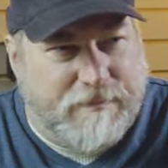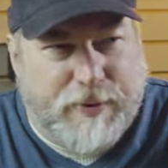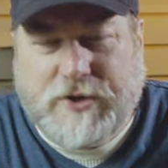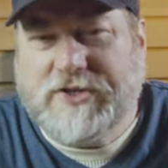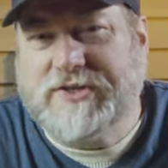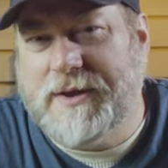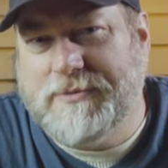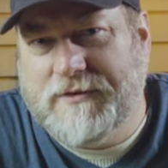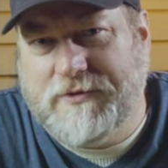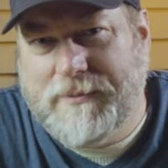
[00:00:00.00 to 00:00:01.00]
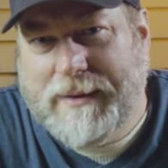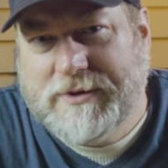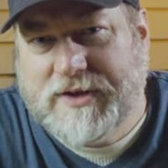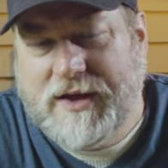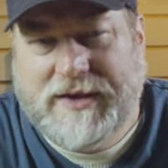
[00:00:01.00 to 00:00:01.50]
purchase something from
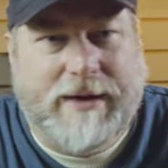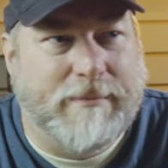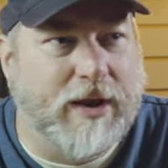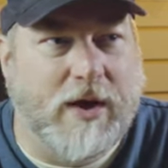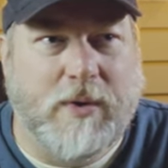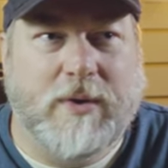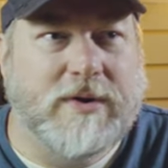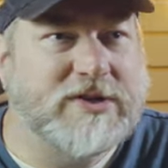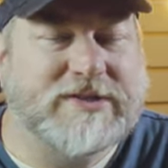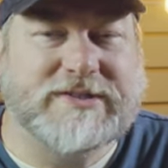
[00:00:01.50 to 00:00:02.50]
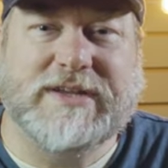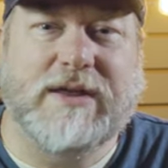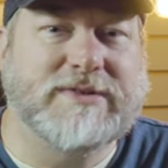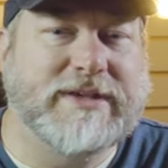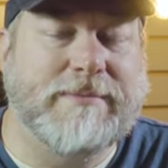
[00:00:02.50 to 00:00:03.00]
Amazon down below, or just, you
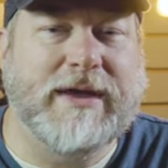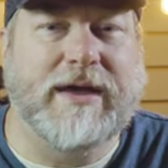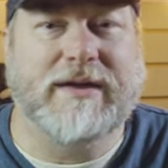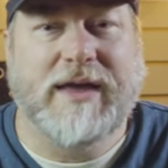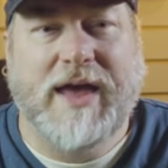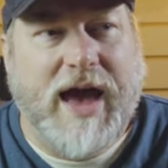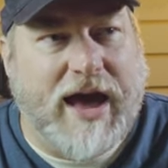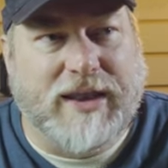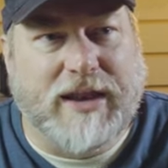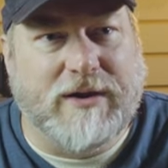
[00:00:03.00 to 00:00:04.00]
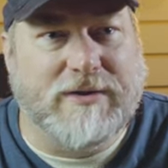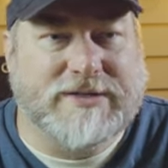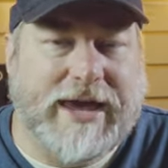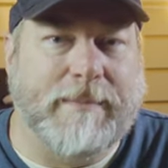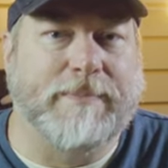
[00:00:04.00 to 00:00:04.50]
know, send me a little
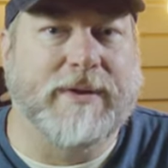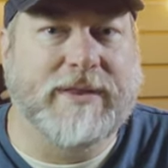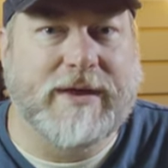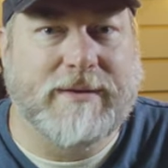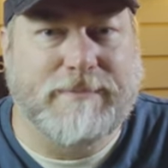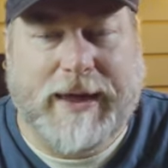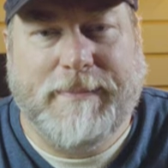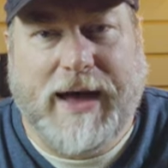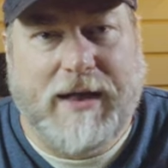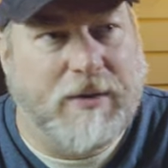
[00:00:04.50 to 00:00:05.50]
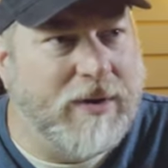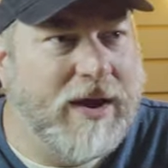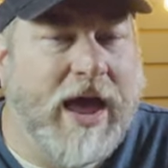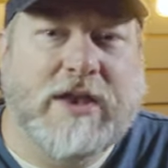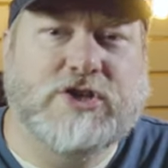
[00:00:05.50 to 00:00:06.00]
tip in the PayPal, or
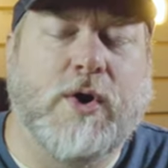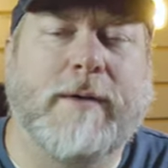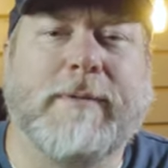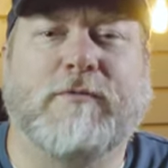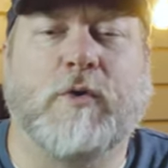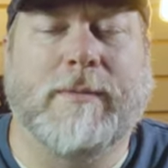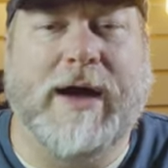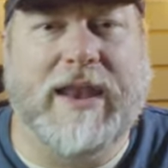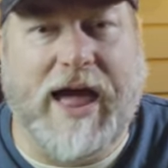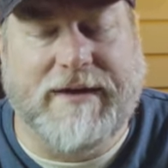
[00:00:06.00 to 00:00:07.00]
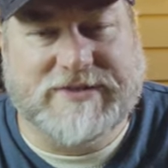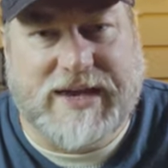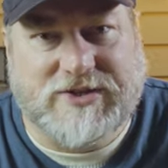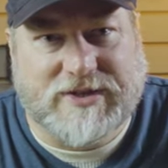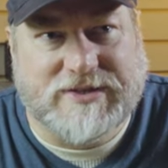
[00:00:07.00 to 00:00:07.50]
join me for one of my live
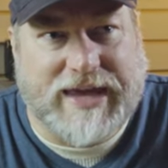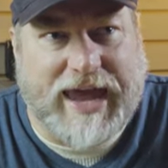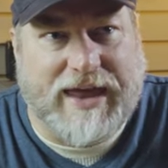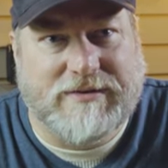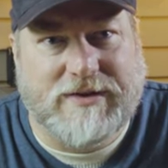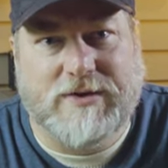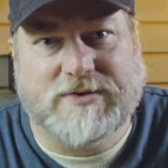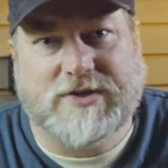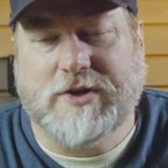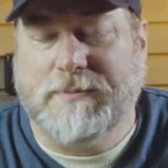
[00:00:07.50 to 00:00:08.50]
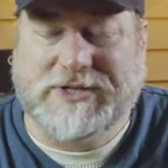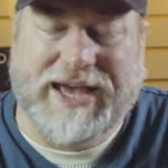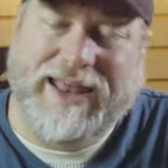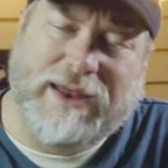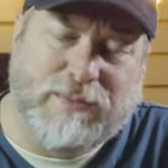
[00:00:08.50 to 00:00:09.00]
sessions and use the Super
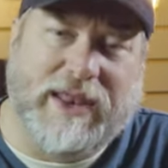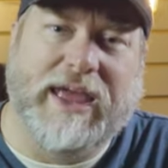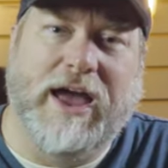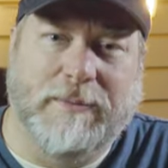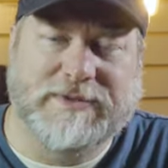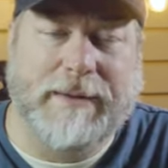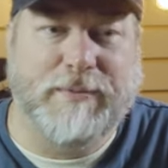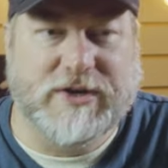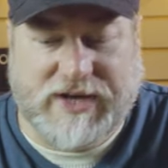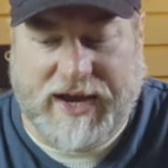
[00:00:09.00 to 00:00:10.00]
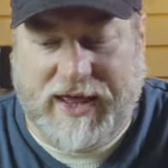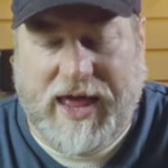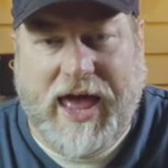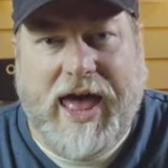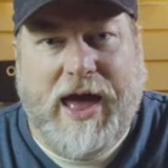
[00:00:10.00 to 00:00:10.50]
Chat. It really helps. I appreciate it.
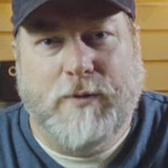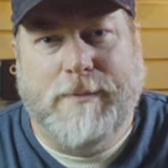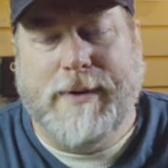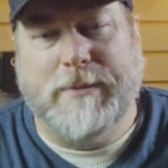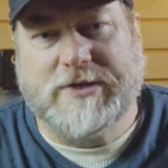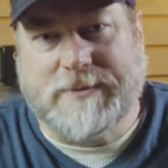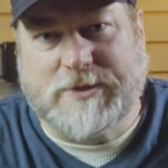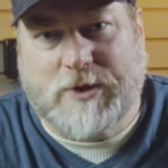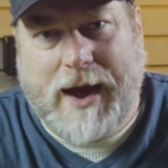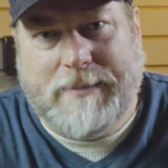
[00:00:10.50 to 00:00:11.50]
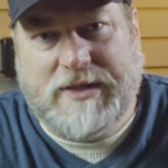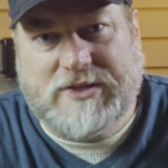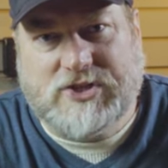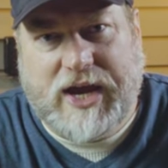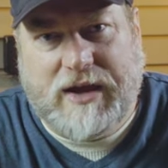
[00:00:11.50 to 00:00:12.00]
Remember to subscribe to
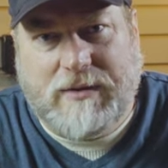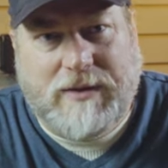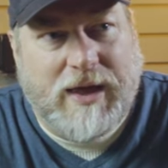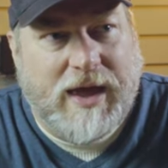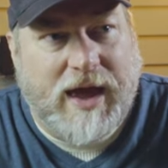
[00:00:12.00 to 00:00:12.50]
this channel.